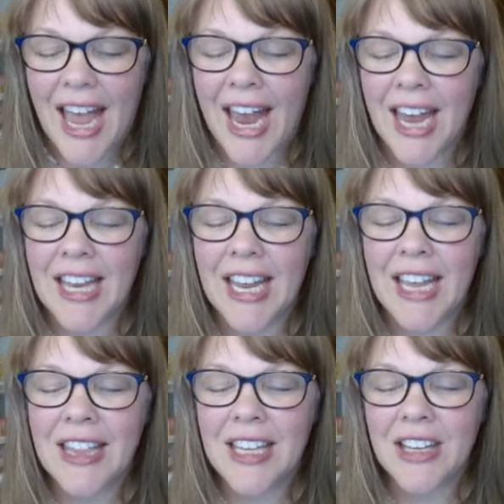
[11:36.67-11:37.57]
and
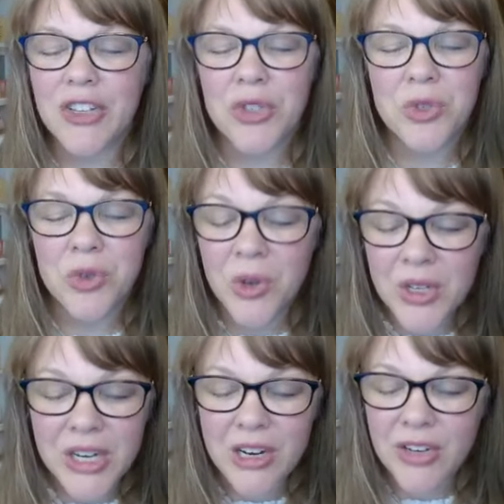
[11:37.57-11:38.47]
in the
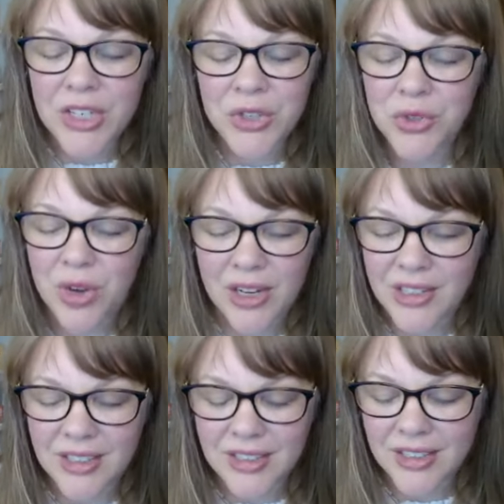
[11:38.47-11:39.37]
extraordinary
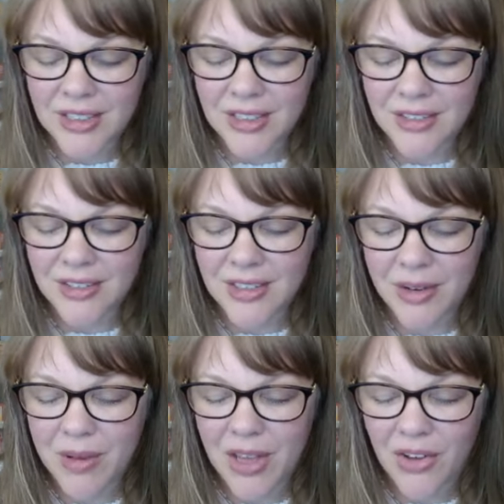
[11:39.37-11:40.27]
struggles
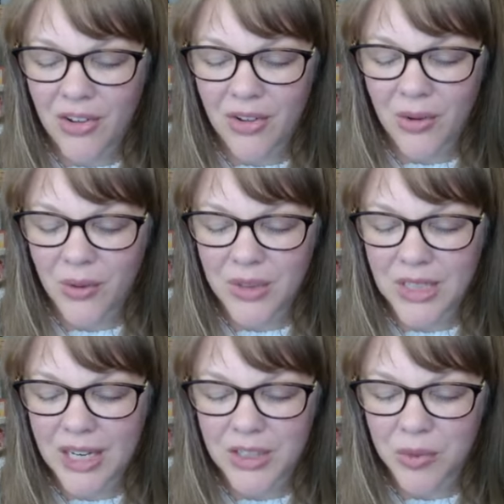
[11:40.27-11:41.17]
that we all
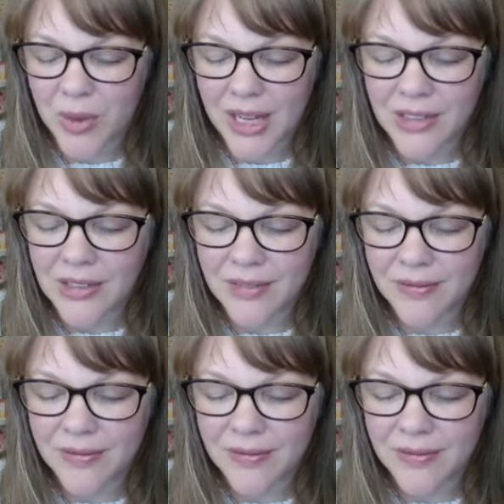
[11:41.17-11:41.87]
hold as well.